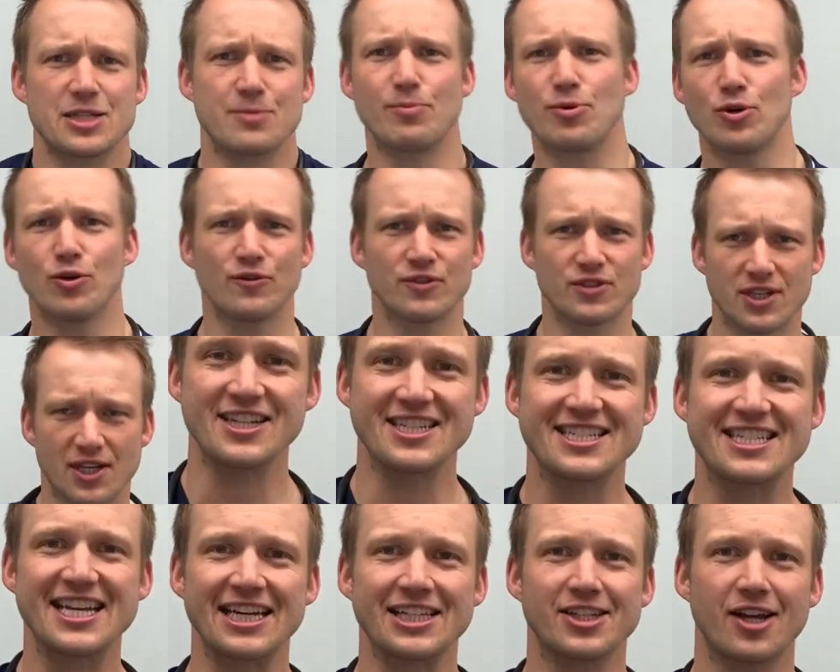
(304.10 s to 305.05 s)
moves, these
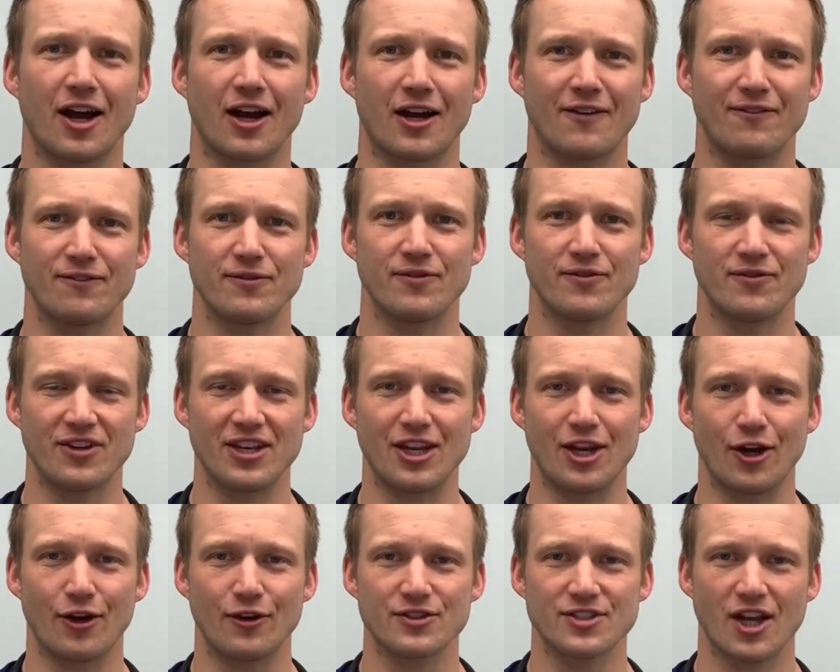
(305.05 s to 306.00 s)
TikTok
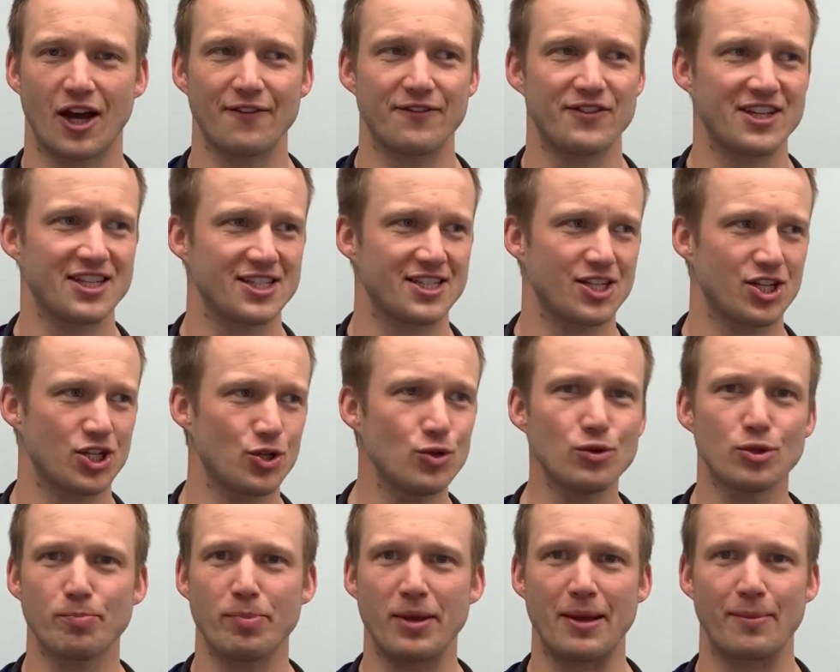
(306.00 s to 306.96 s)
videos of these
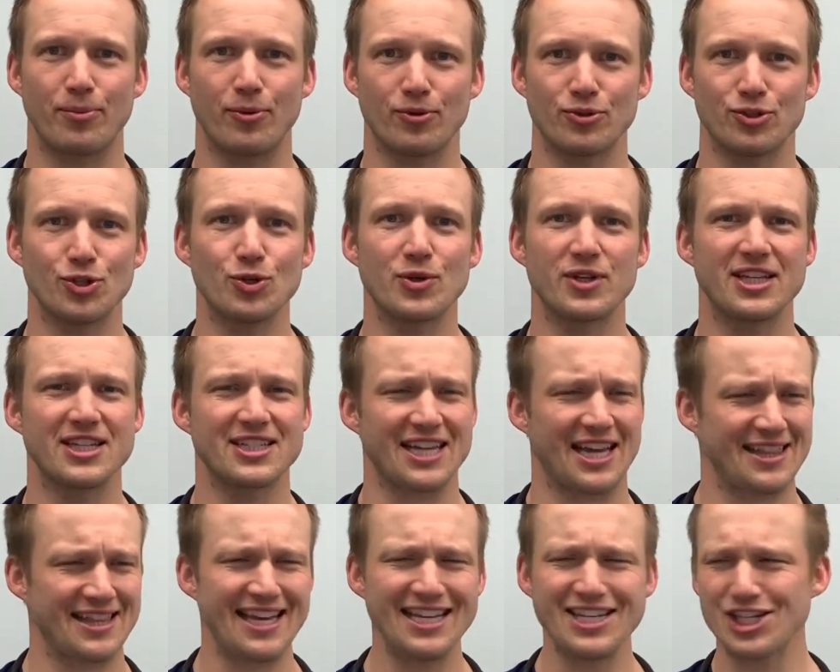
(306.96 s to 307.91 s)
youth people doing these,
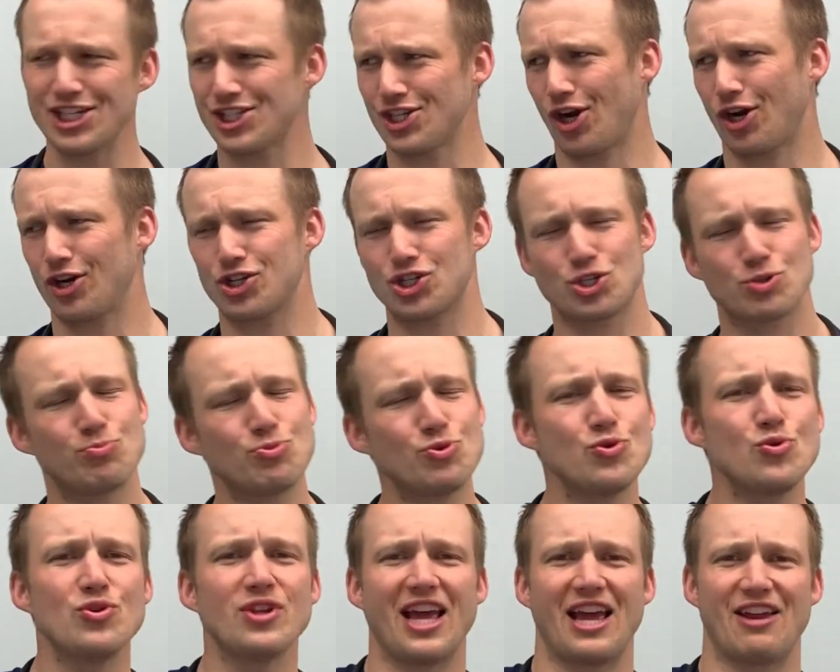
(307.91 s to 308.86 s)
and they just are
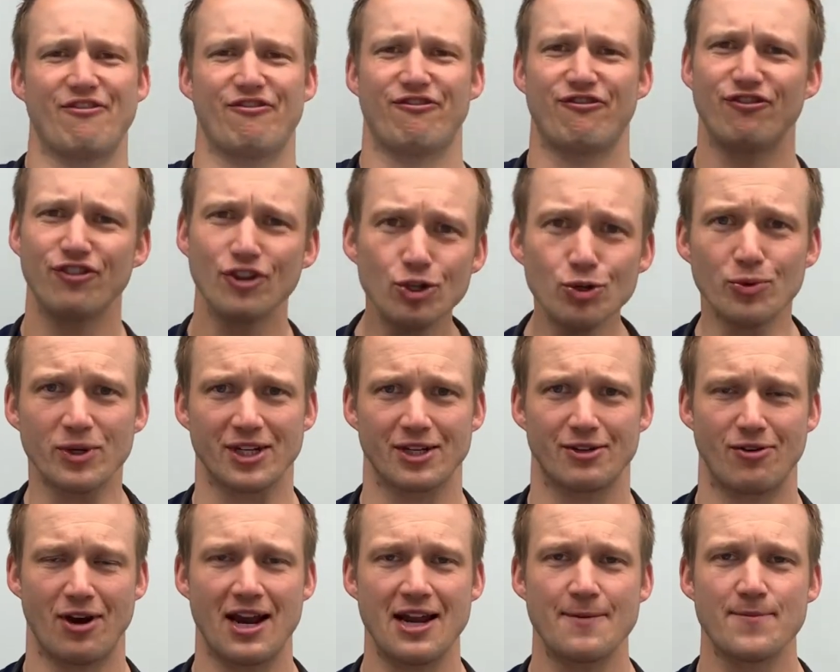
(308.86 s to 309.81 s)
smooth and fluid,
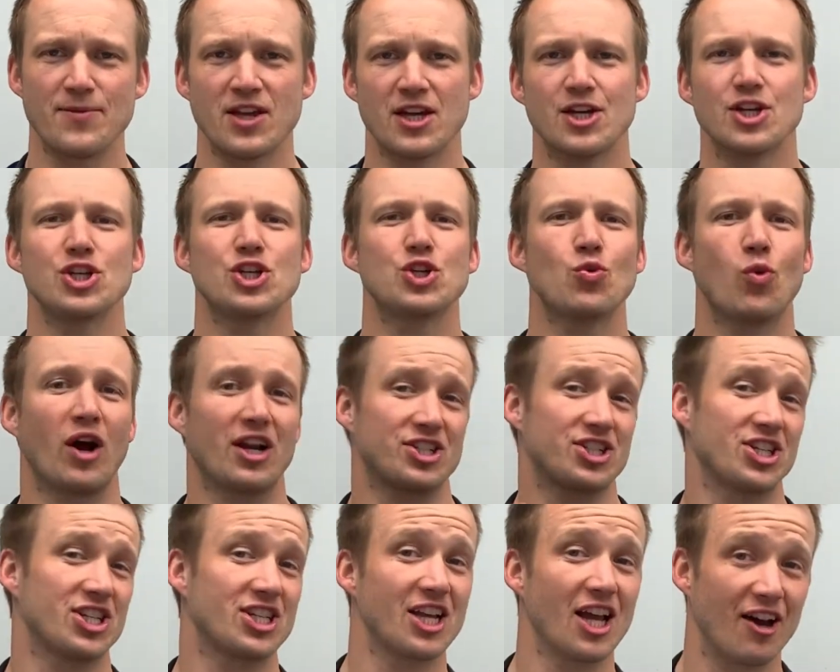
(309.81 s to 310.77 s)
right? You watch
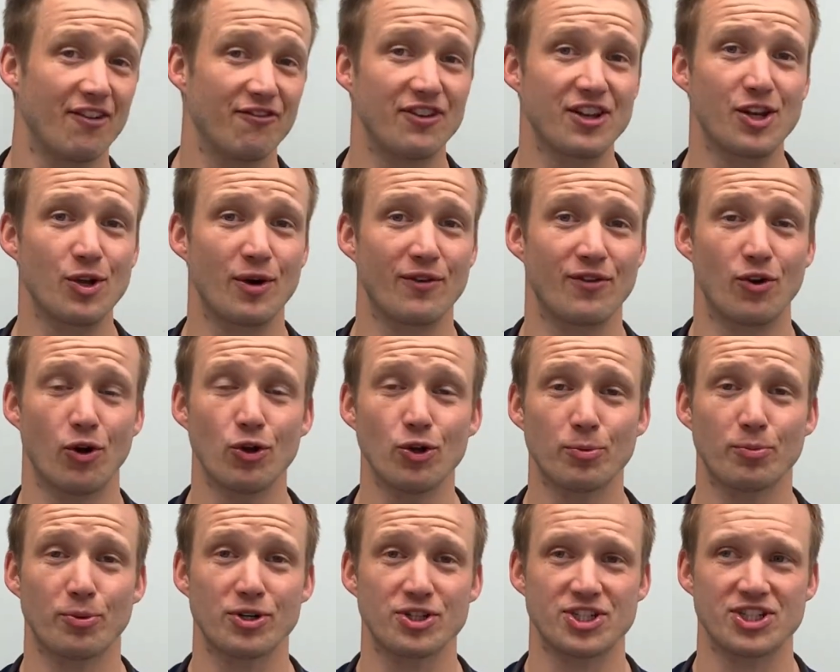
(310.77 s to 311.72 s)
a video of an older
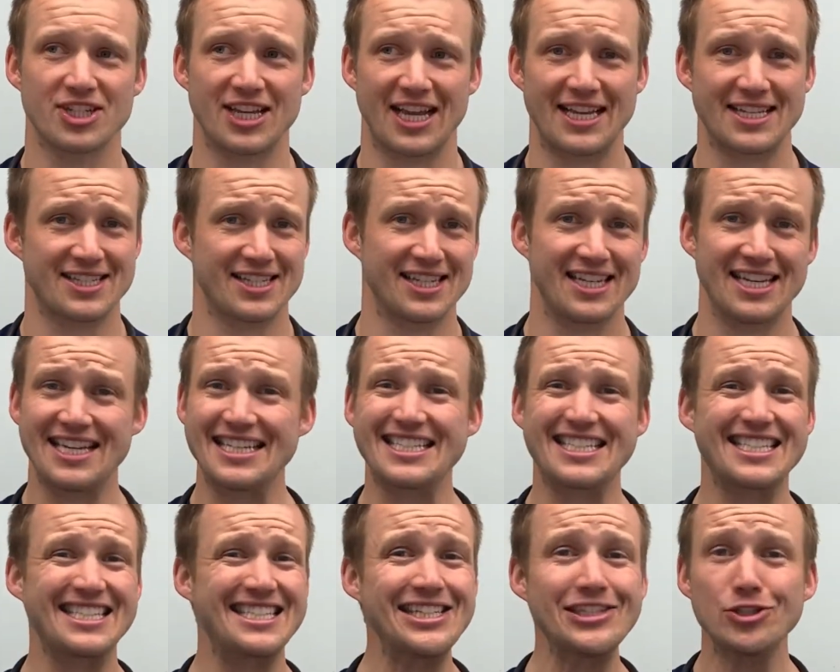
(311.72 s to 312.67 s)
person dancing, it's
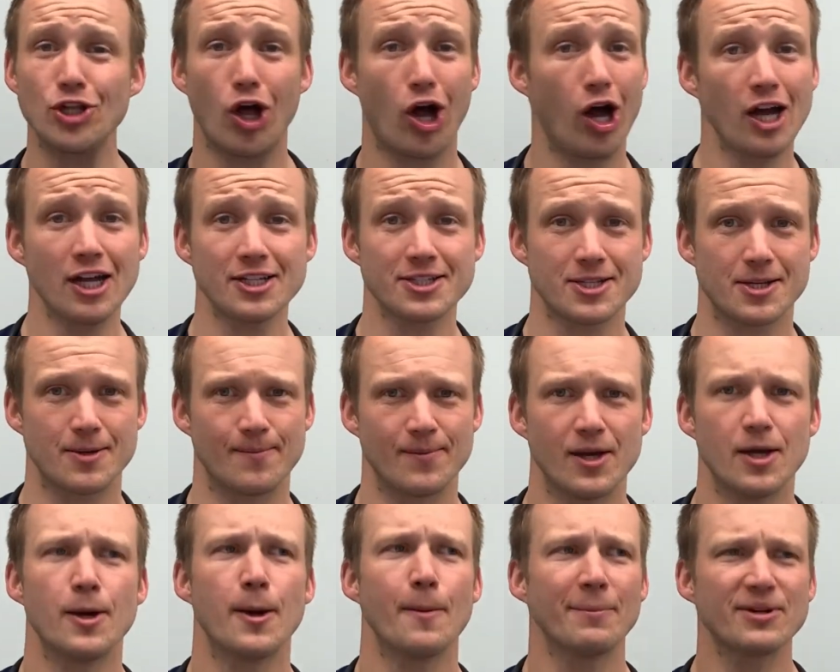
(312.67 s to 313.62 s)
still awesome,
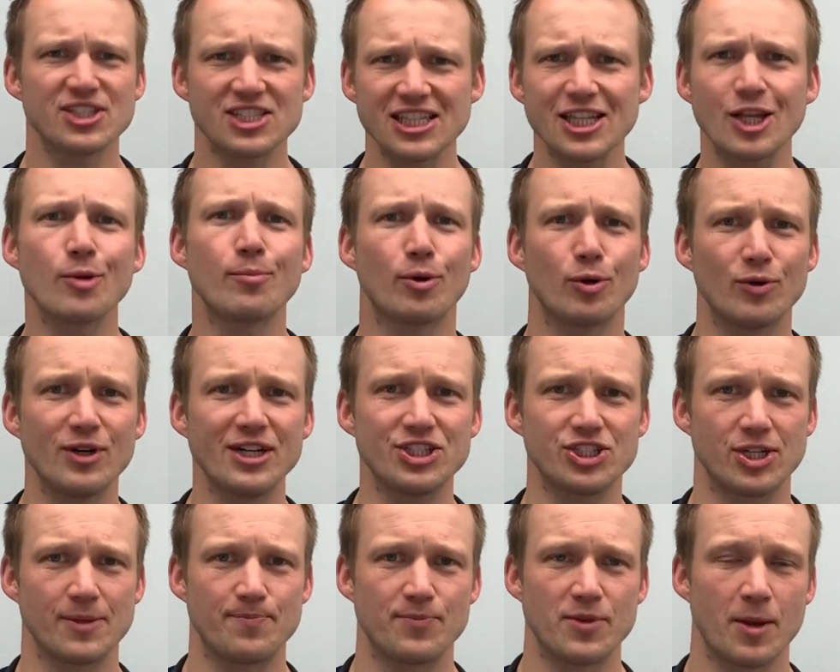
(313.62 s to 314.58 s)
but it's a little more
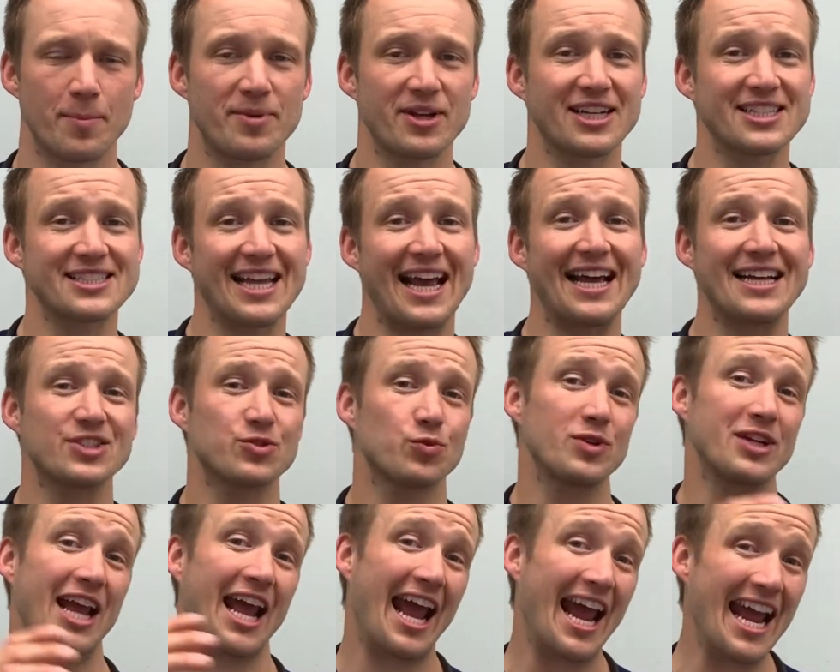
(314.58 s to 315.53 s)
rigid, because as
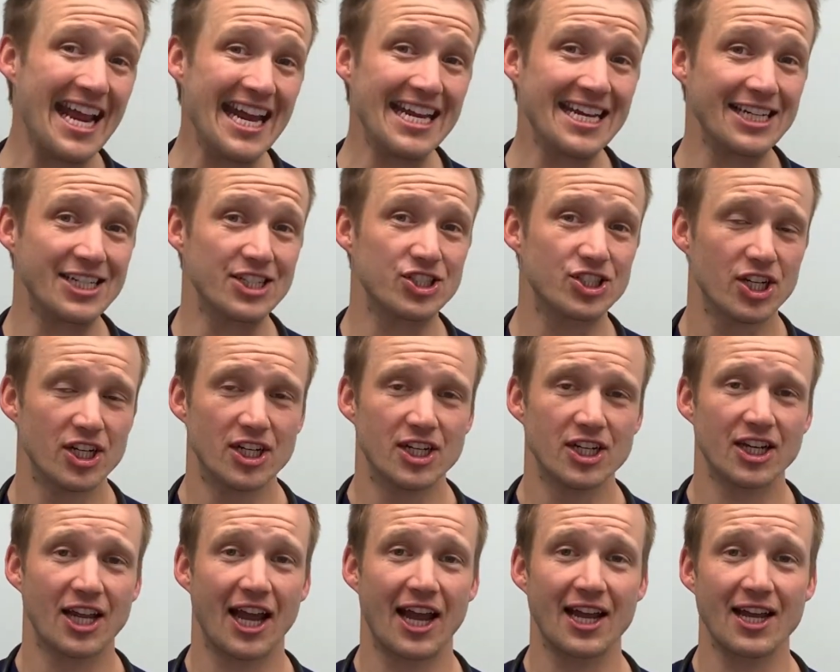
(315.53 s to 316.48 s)
we age,
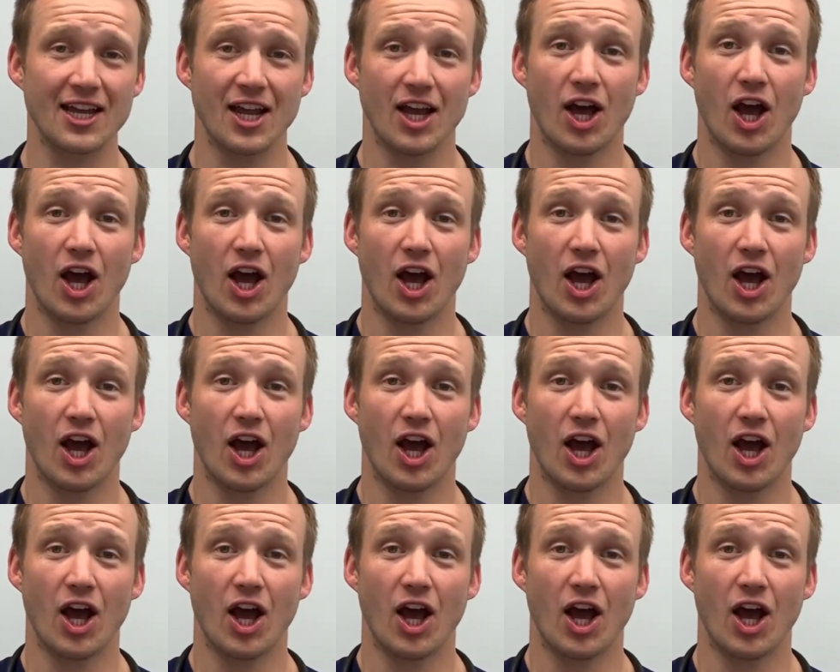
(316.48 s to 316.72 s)
okay,